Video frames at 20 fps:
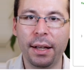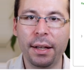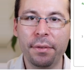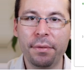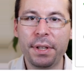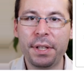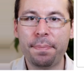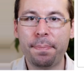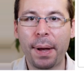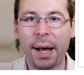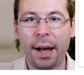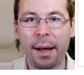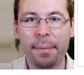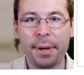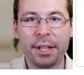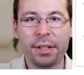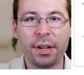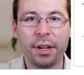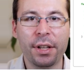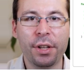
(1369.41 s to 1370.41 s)
In this
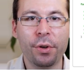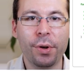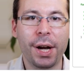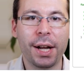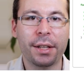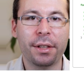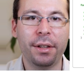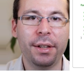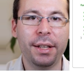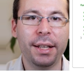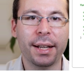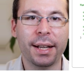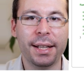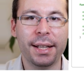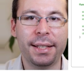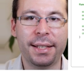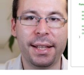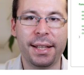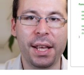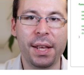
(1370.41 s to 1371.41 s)
parameter, you actually
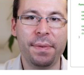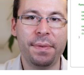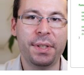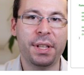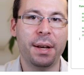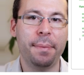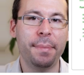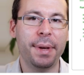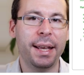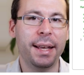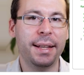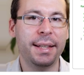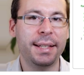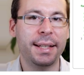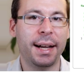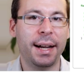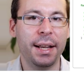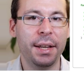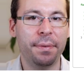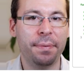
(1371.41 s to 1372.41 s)
receive some
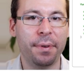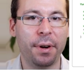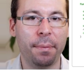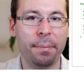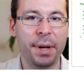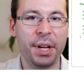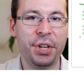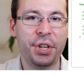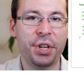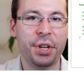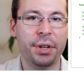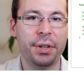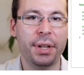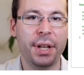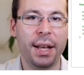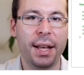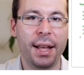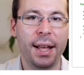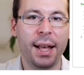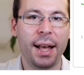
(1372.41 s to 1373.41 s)
extra information